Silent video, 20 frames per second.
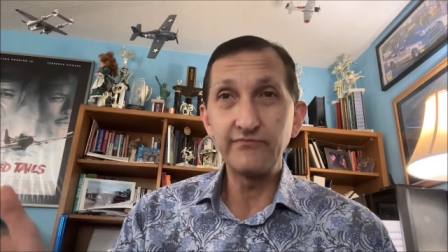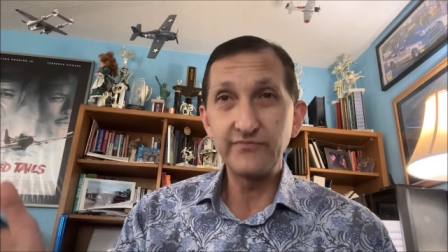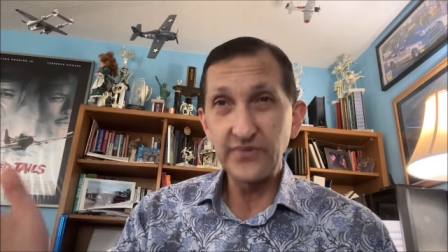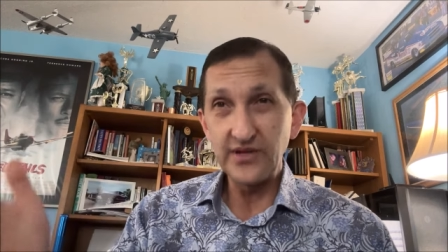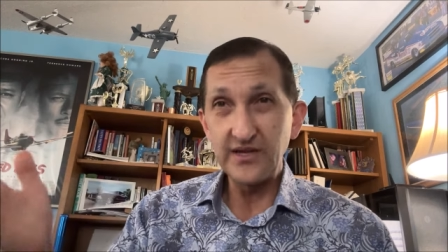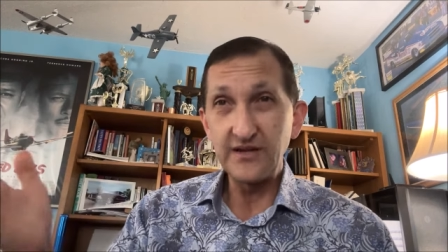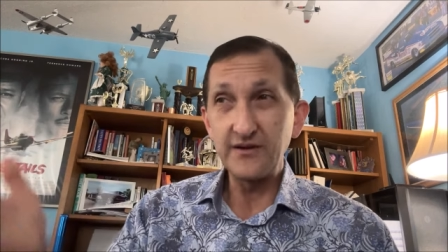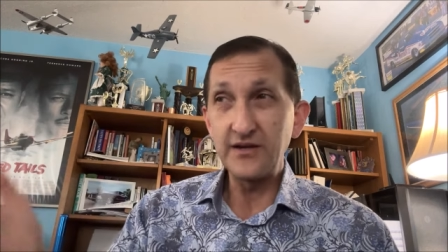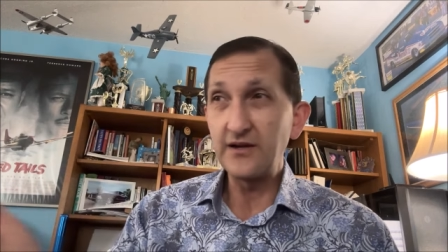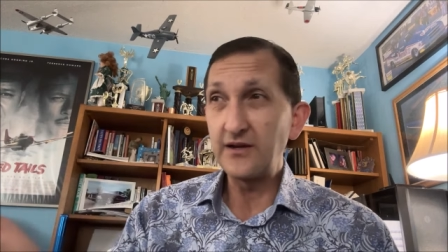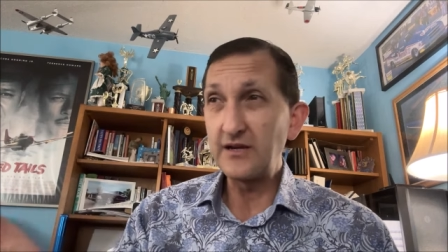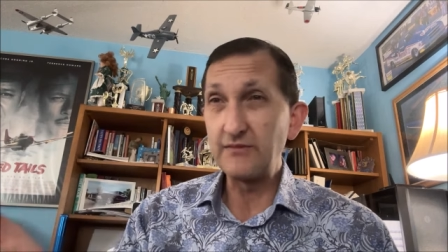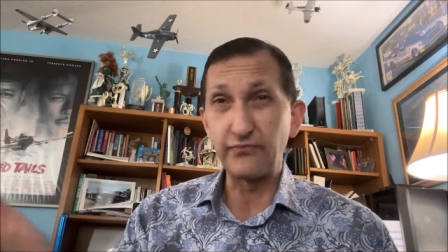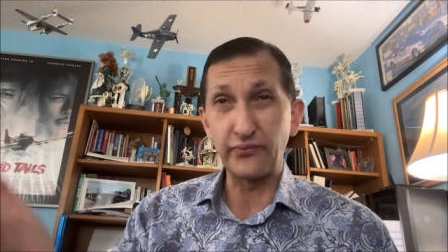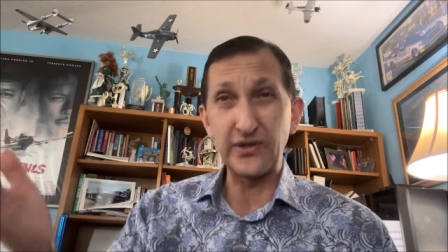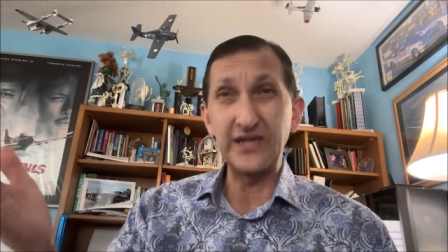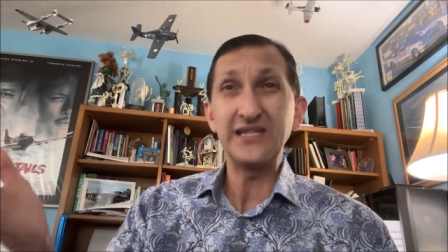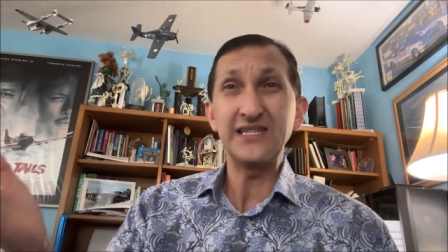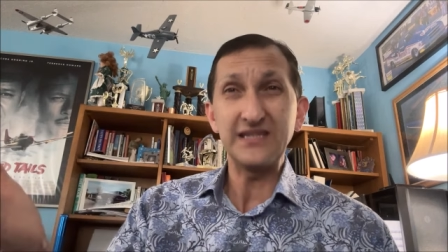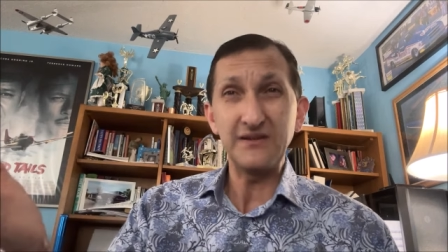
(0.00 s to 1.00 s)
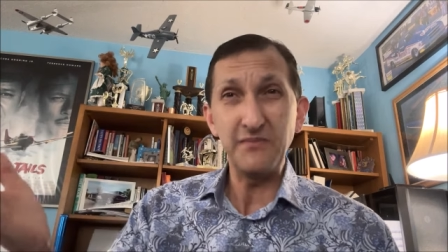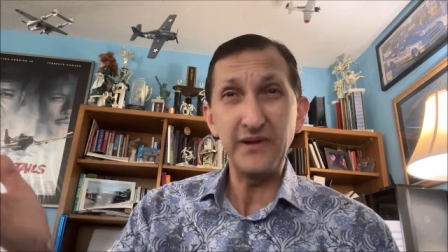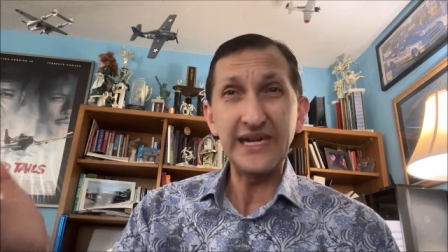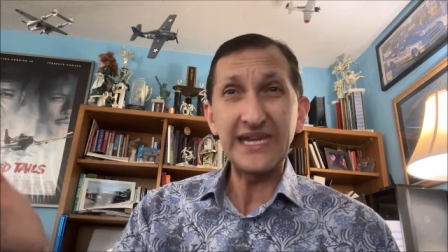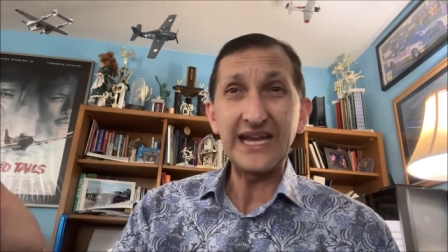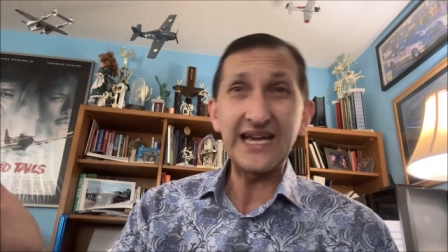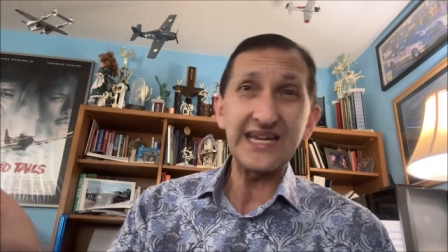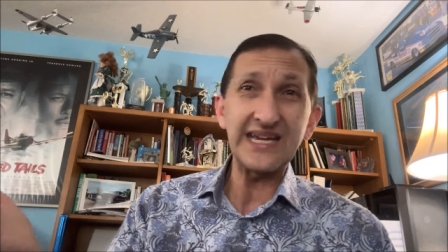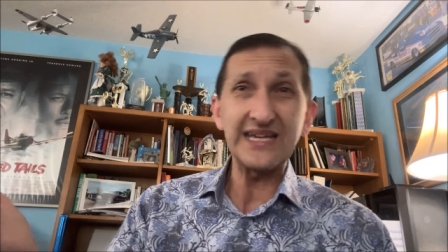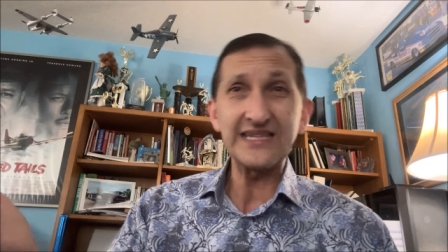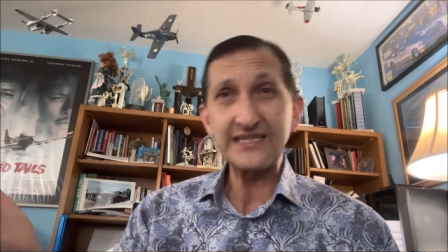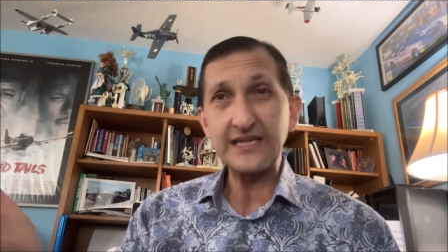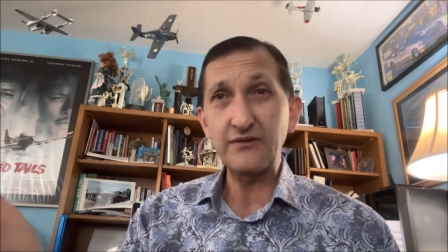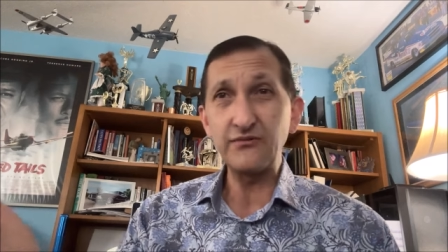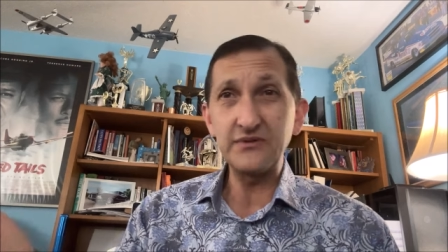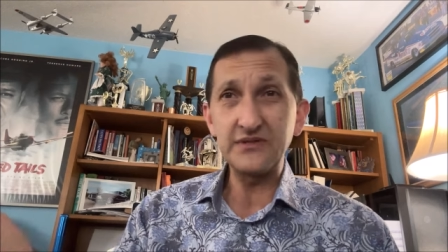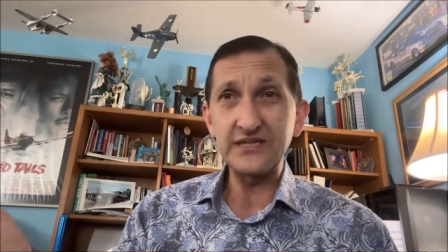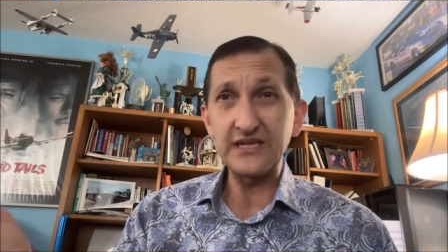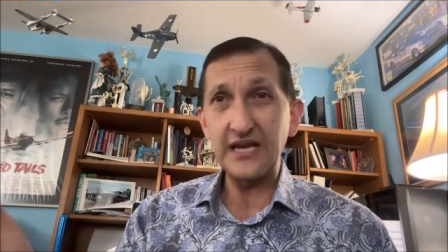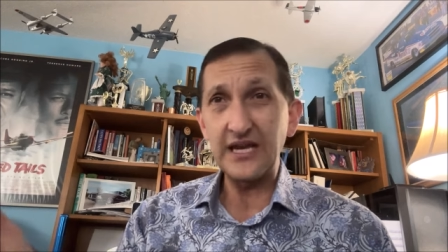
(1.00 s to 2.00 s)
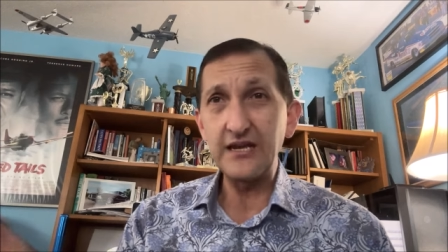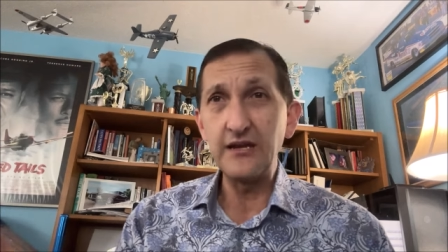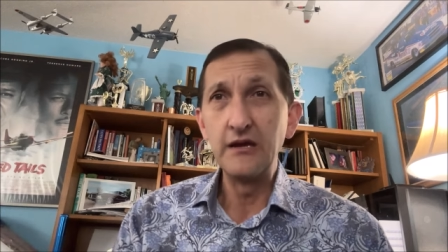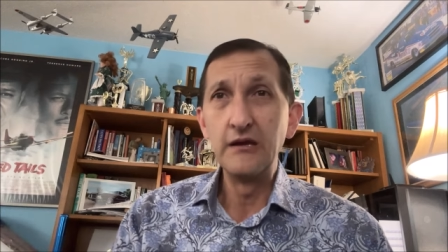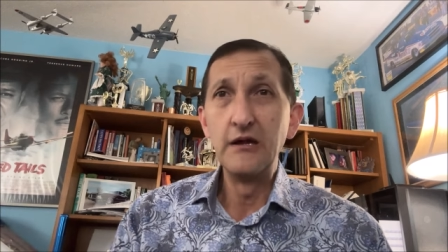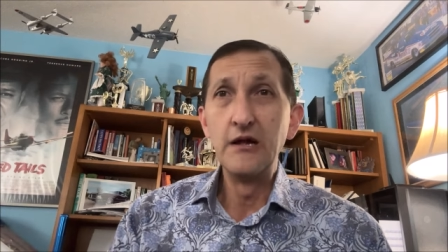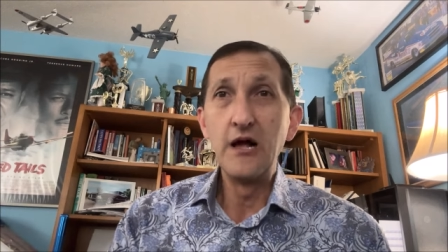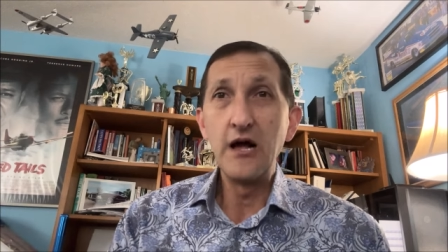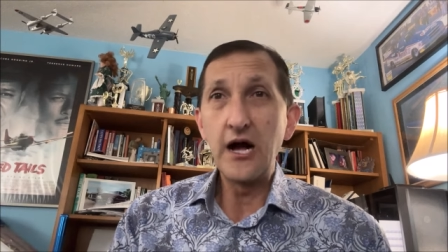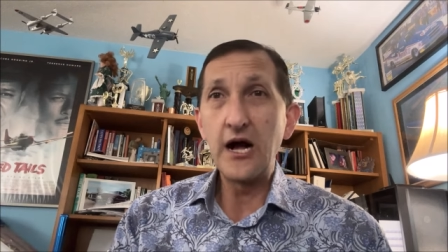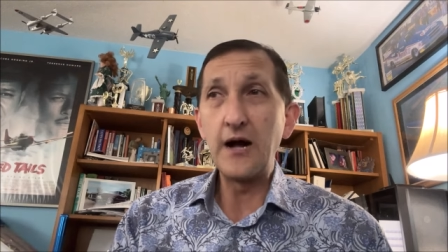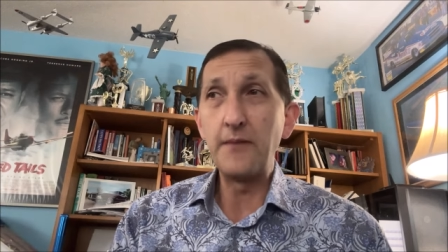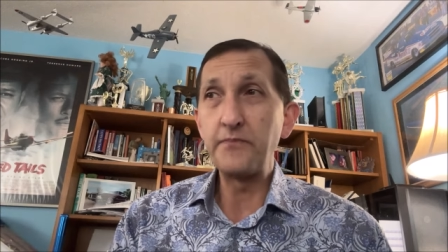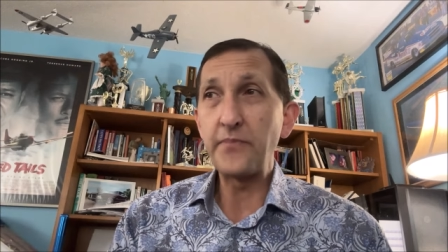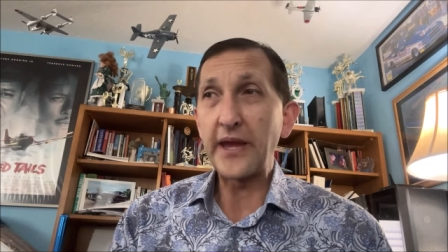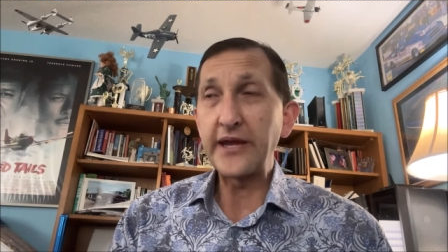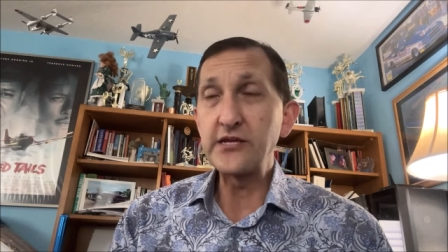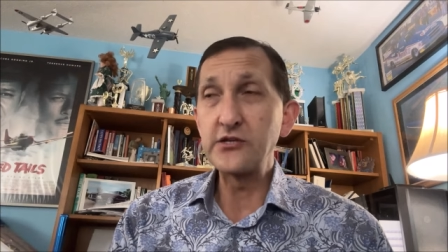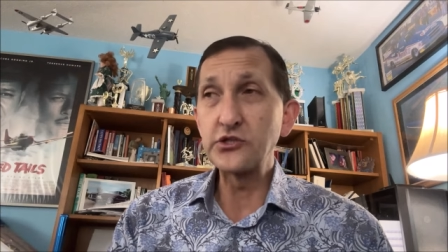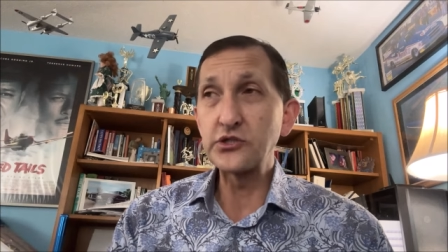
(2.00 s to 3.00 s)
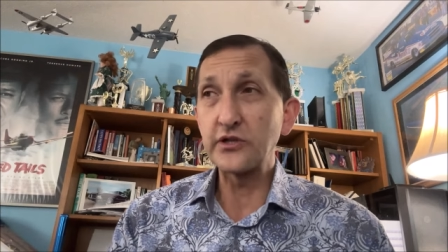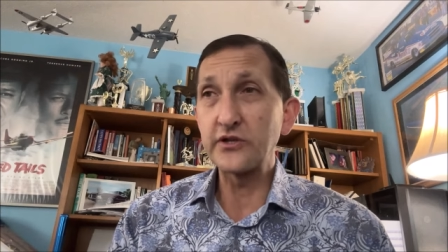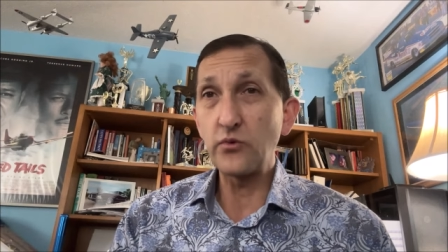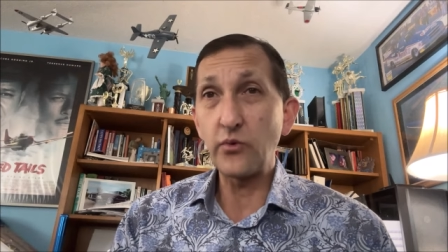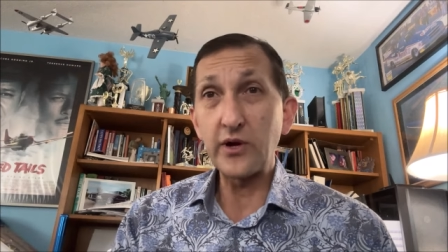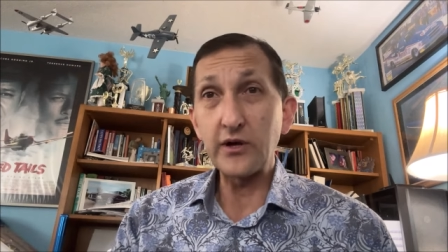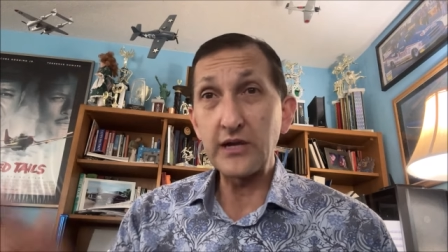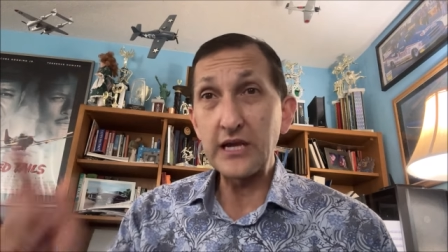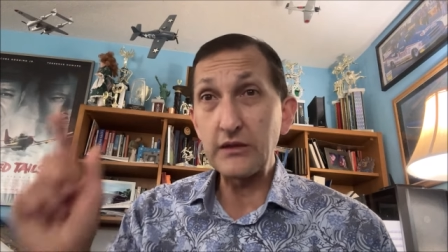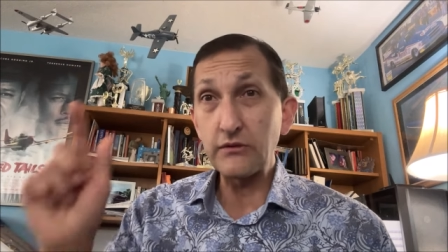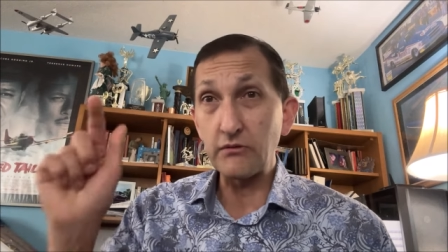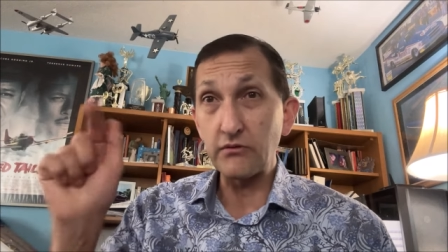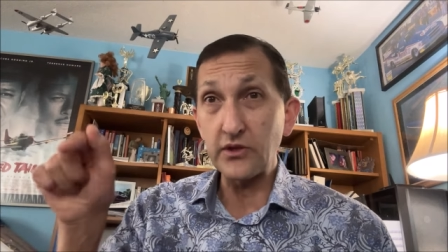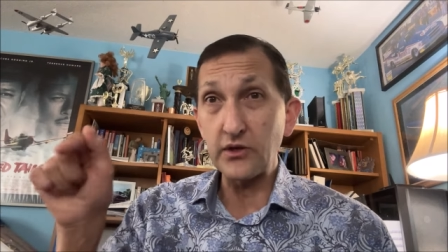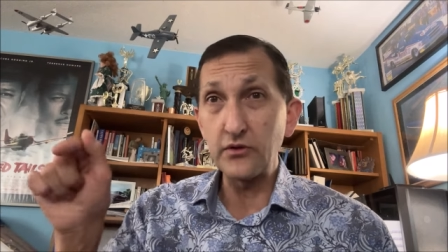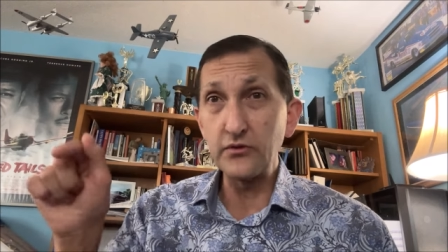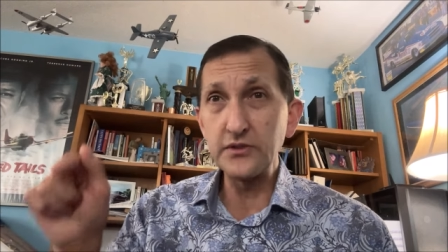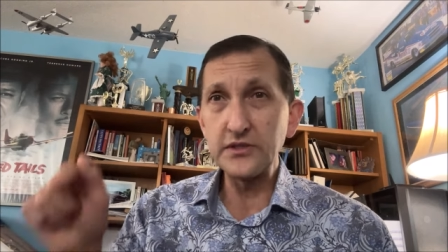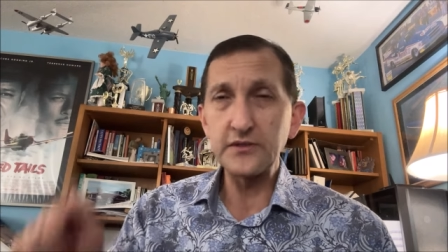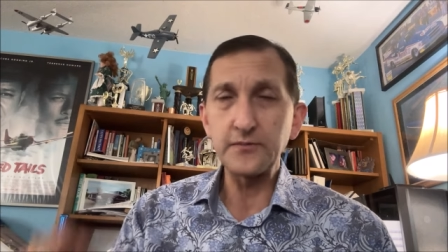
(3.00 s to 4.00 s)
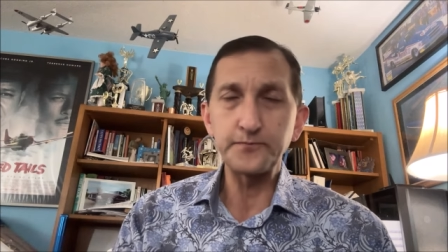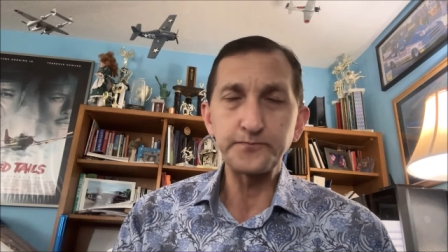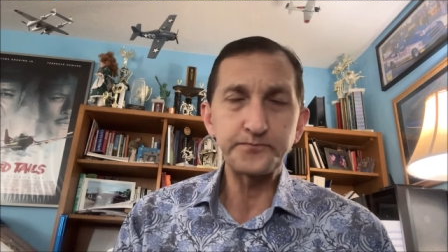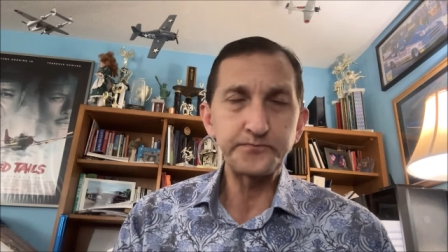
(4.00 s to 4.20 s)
uh, impress somebody, I guess I would say, um, I usually wear either those